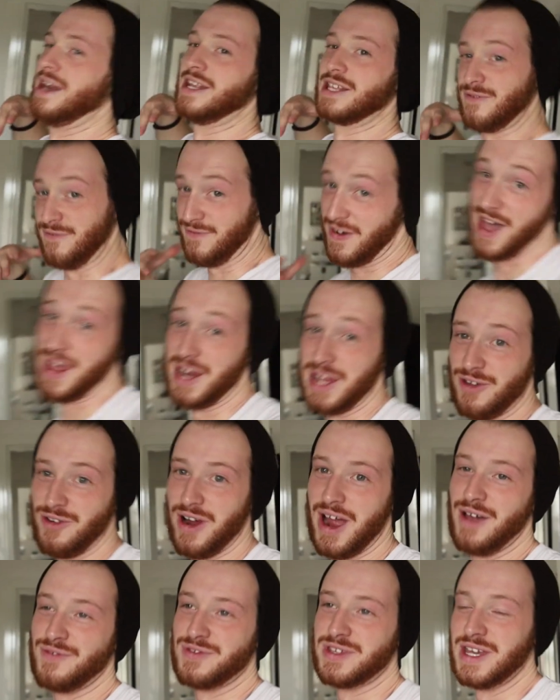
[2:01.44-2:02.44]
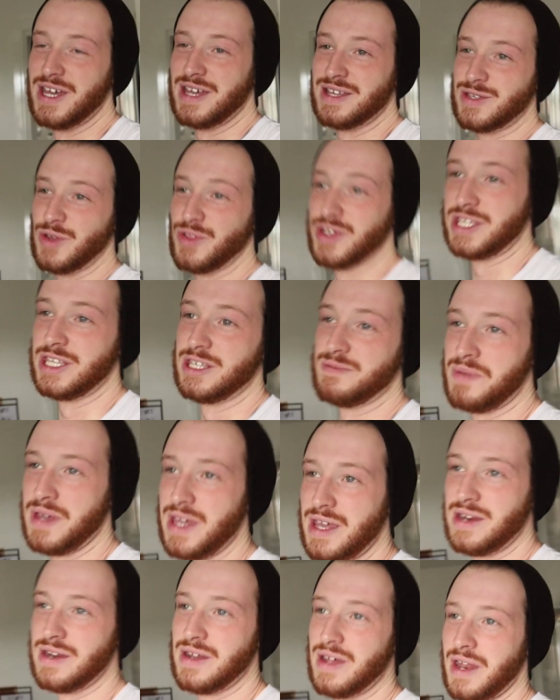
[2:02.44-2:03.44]
And it's finally arrived. So this has
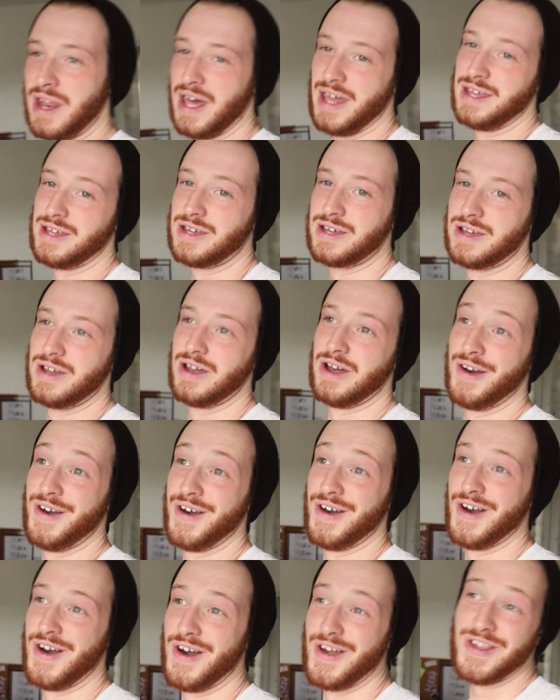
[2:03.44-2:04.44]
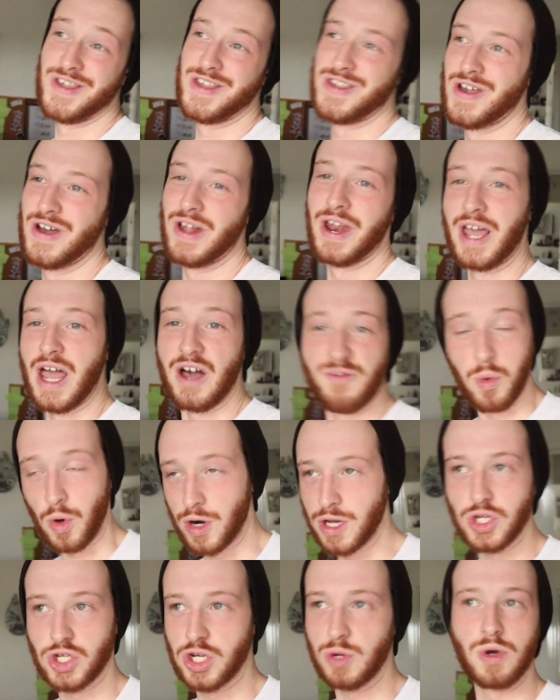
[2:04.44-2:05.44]
been like a year, like I've
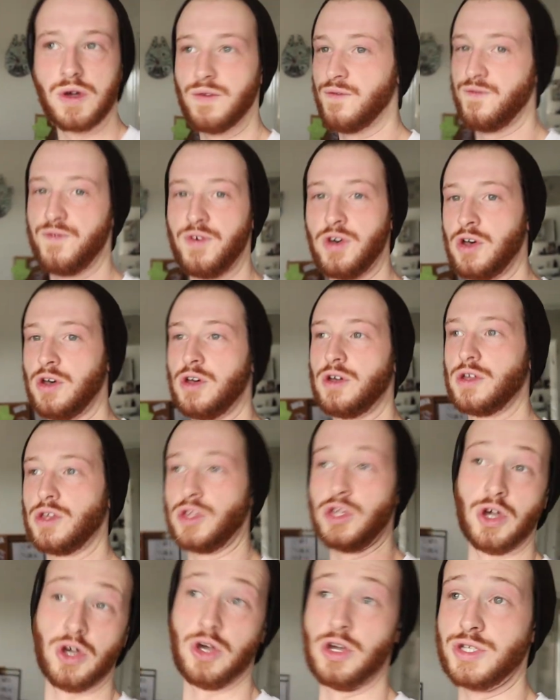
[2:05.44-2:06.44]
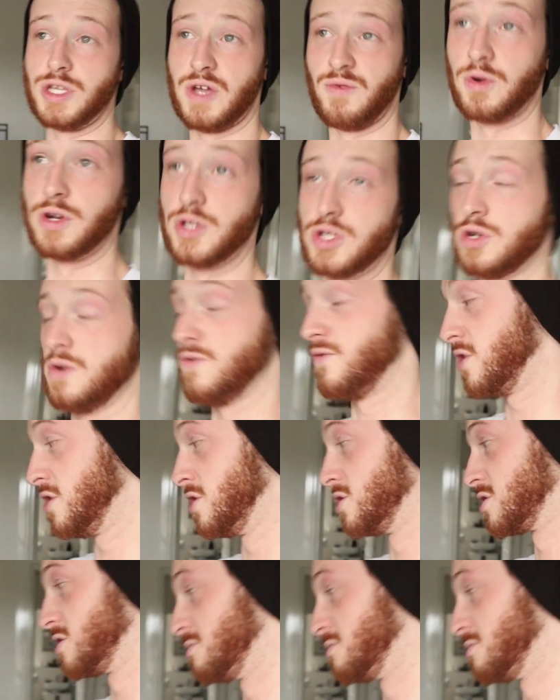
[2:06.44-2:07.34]
wanted to do it for years. I've wanted to do it for years